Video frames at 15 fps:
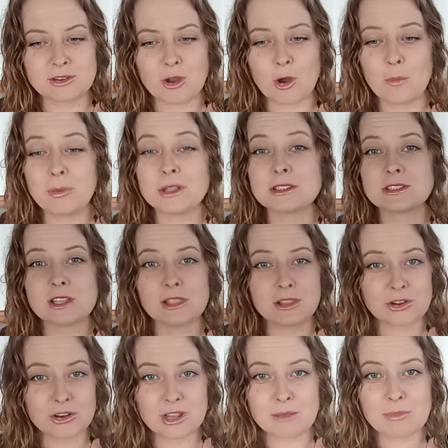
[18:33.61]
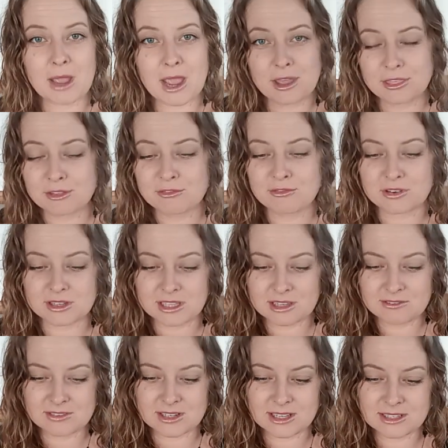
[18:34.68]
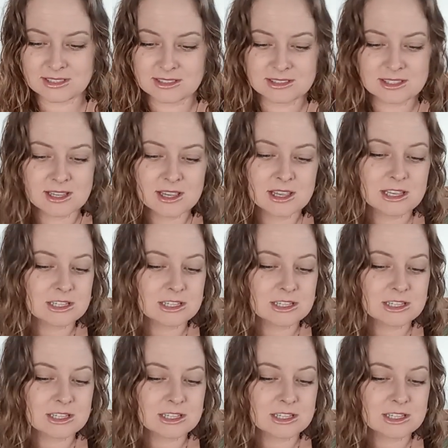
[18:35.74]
Opens the learning path of forgiveness.